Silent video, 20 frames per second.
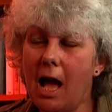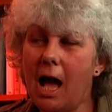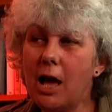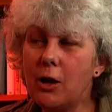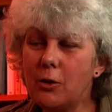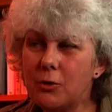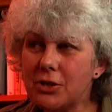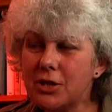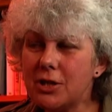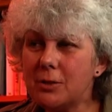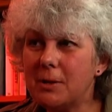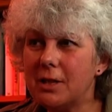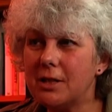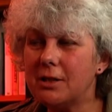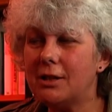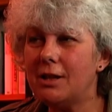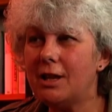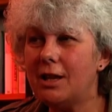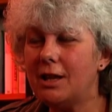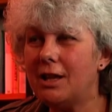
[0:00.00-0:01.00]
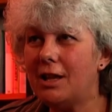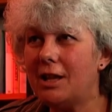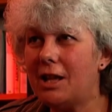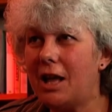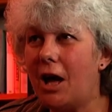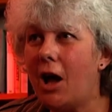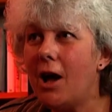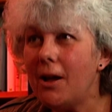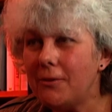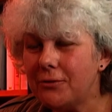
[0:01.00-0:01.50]
I also went,
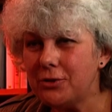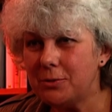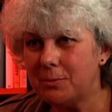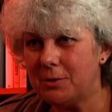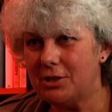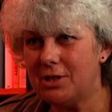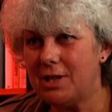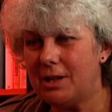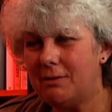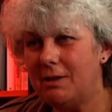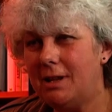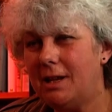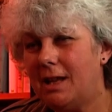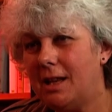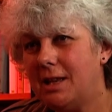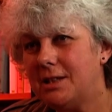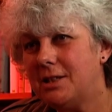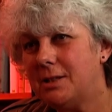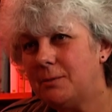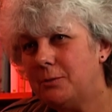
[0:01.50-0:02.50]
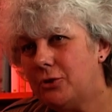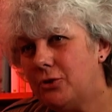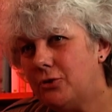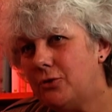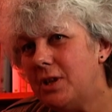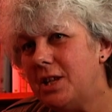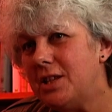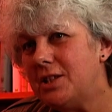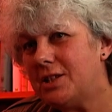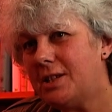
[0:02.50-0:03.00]
afterwards I realised there were
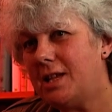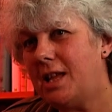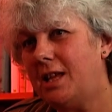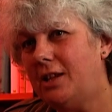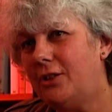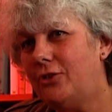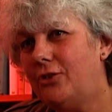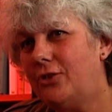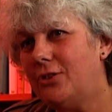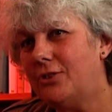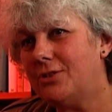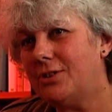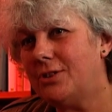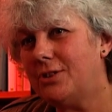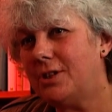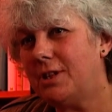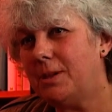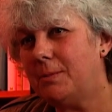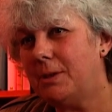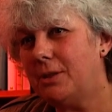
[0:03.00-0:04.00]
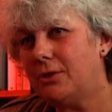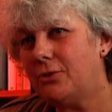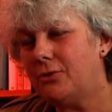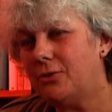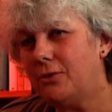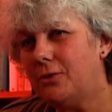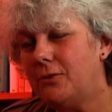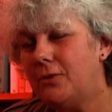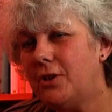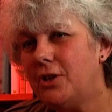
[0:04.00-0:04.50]
3 stages that I went
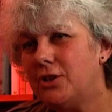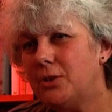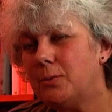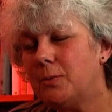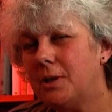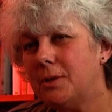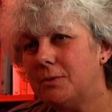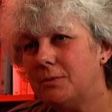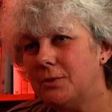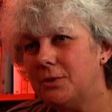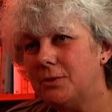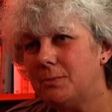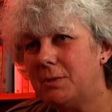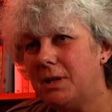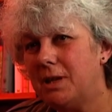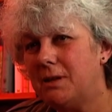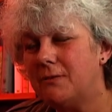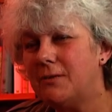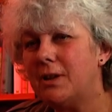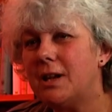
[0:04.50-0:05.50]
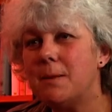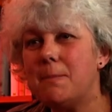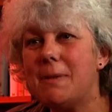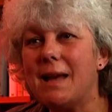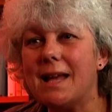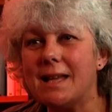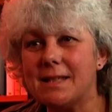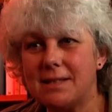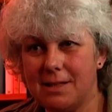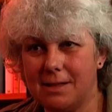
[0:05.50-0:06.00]
through. The first one was being very
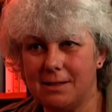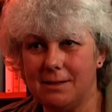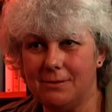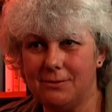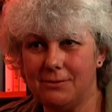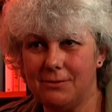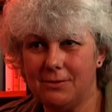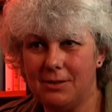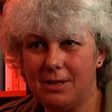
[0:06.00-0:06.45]
passive,